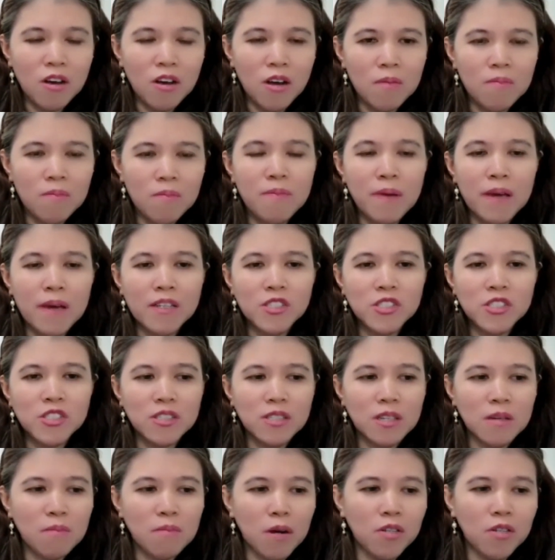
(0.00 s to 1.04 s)
you have
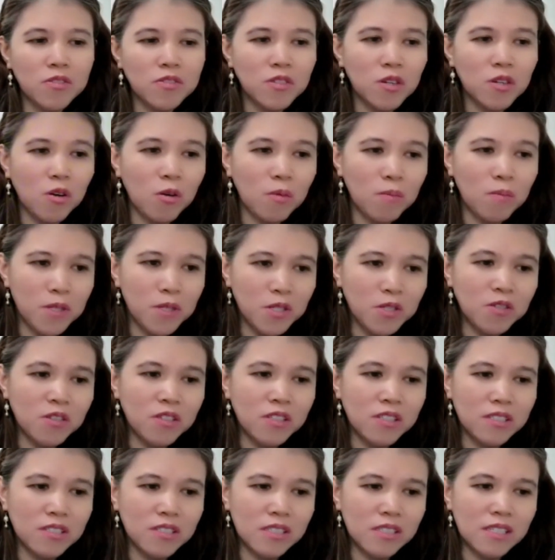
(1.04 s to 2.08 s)
mentioned about the
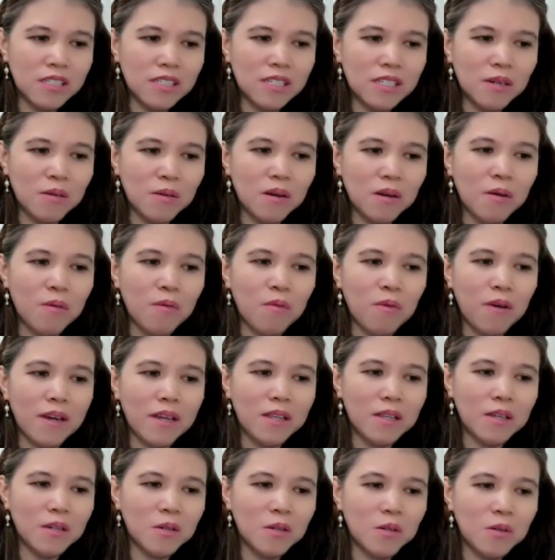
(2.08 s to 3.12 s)
community a
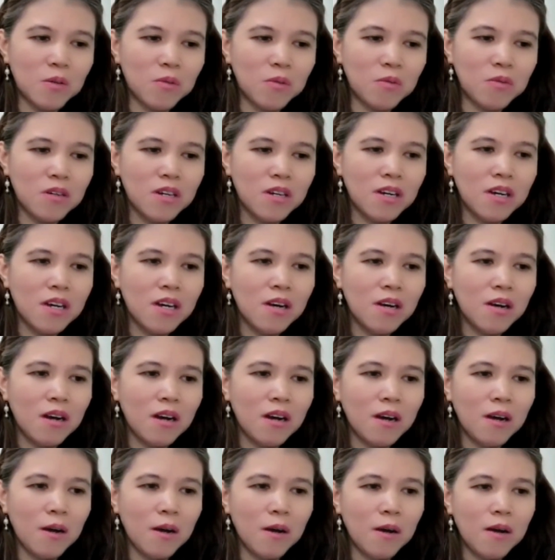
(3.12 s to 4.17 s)
while ago.
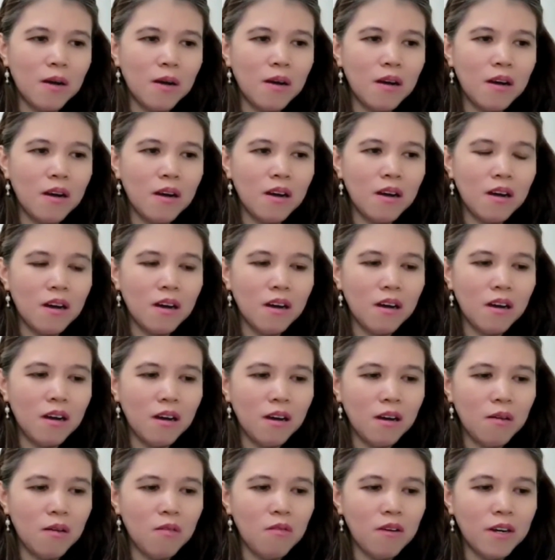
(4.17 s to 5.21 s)
Uh,
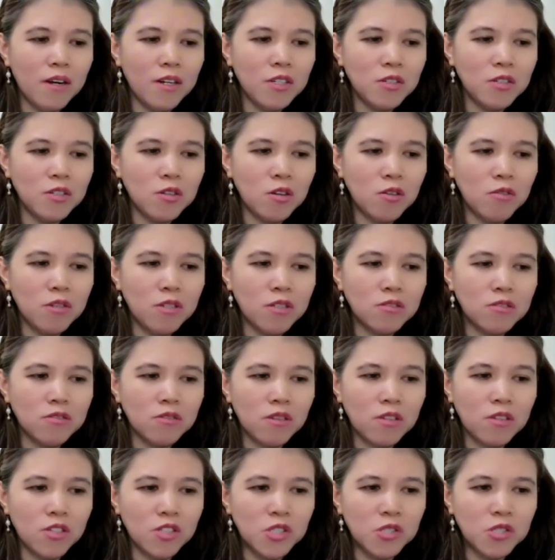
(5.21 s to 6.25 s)
how are you going
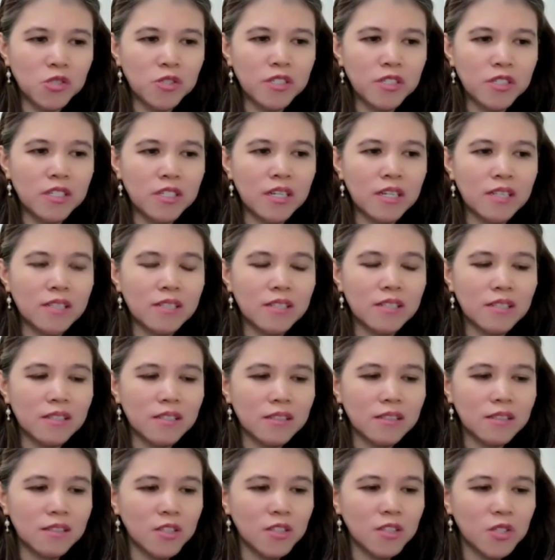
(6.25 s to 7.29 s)
to ensure that
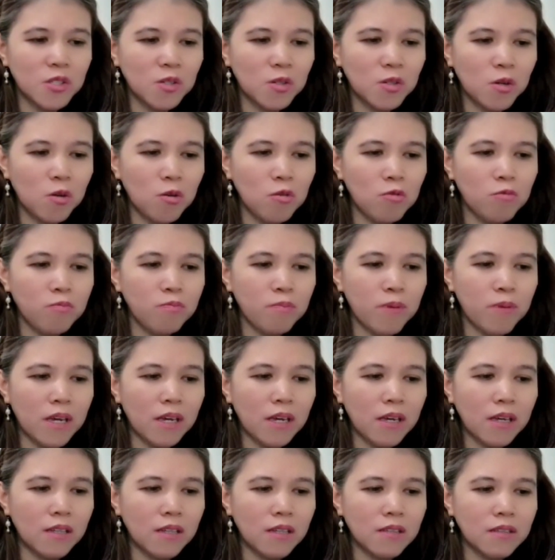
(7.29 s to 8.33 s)
the scope
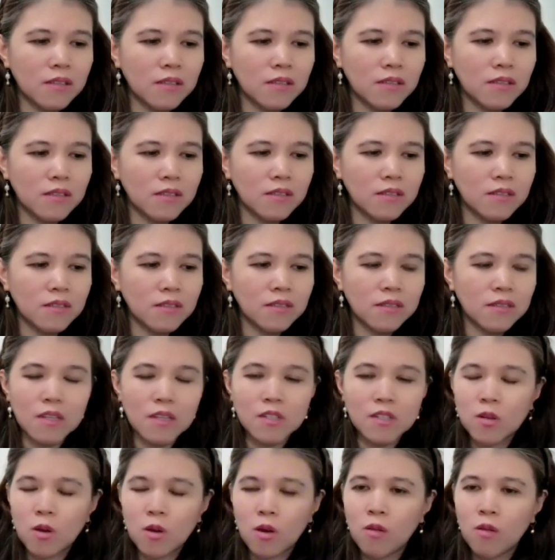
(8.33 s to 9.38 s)
and
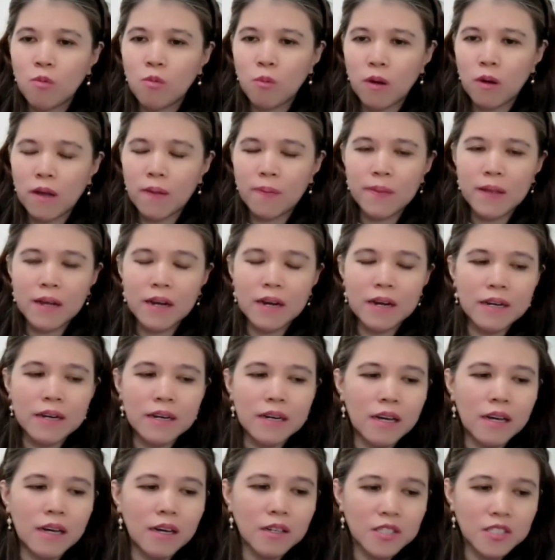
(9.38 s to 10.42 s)
the SOL one
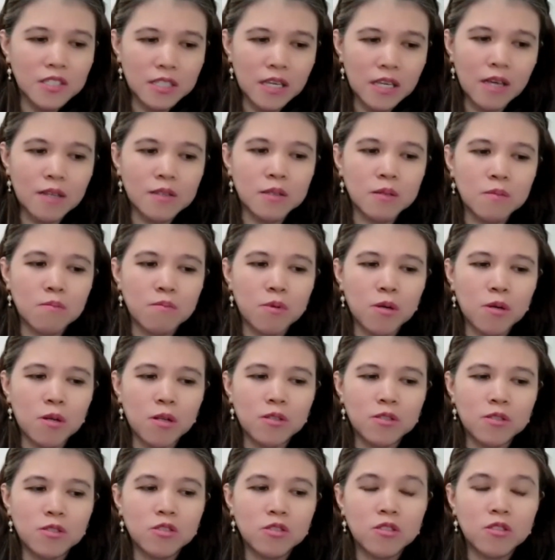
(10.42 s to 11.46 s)
are
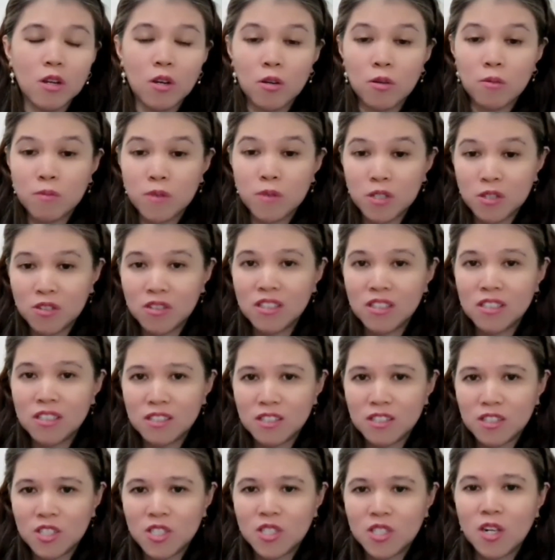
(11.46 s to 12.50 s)
accessible to the
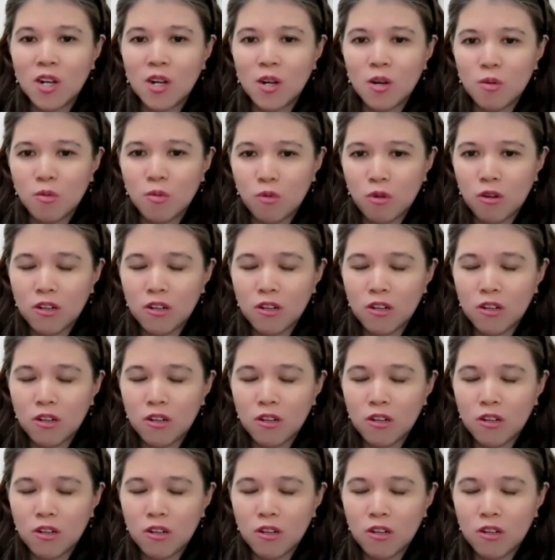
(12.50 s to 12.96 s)
communities